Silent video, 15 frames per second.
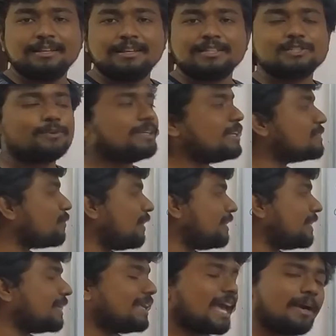So it is only
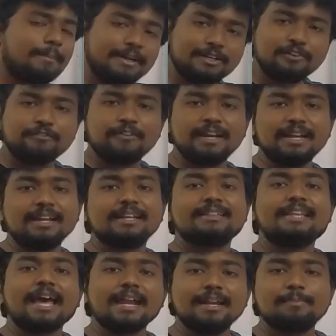the gametophyte
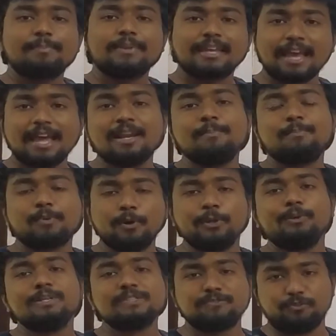that can
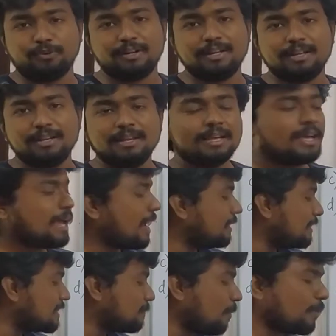produce food,
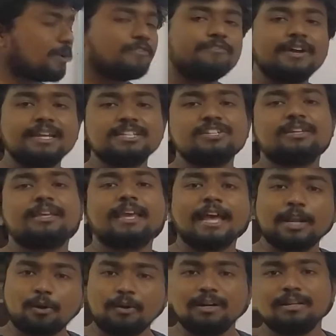and the sporophyte
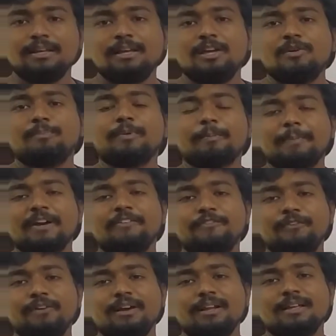cannot prepare
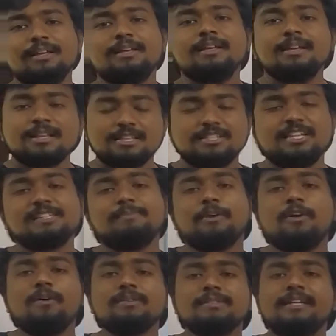food just
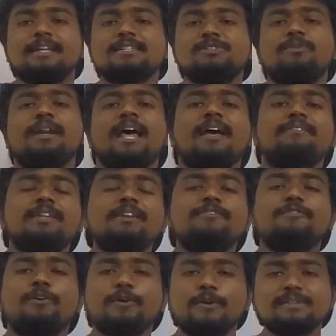because it does not have the
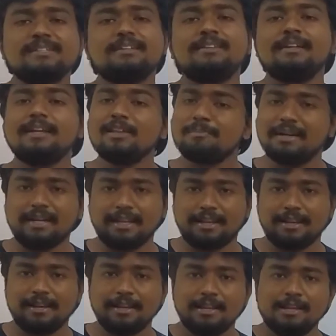photosynthetic
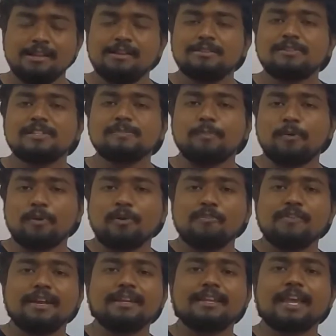material. So
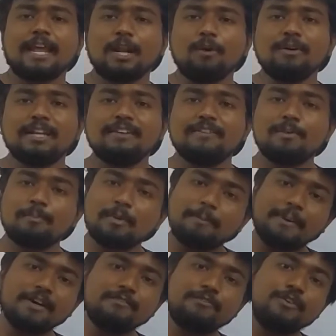sporophyte cannot even
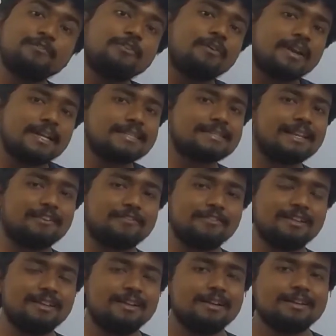prepare food for itself.
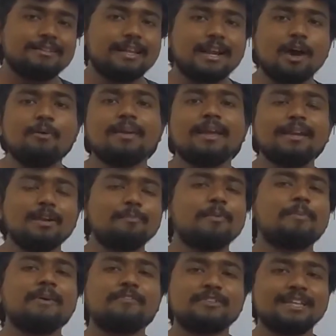Then how can it
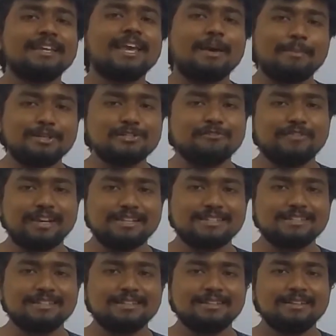prepare for the
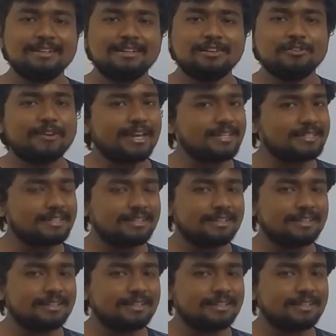gametophyte? Right?